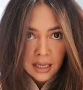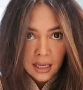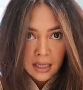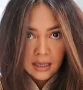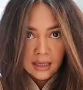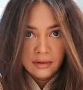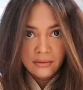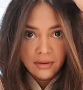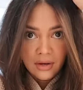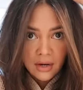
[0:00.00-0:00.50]

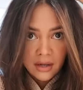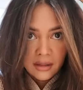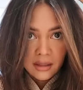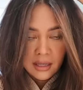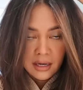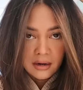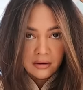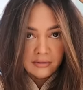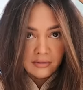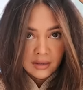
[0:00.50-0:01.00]
and leave it on
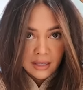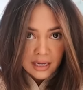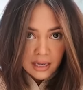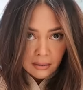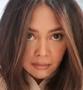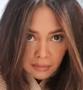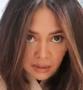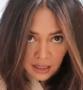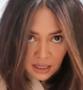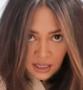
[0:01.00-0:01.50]
there for like
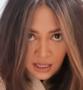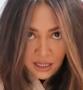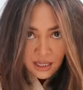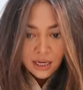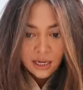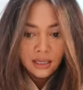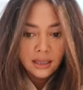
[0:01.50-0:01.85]
a minute,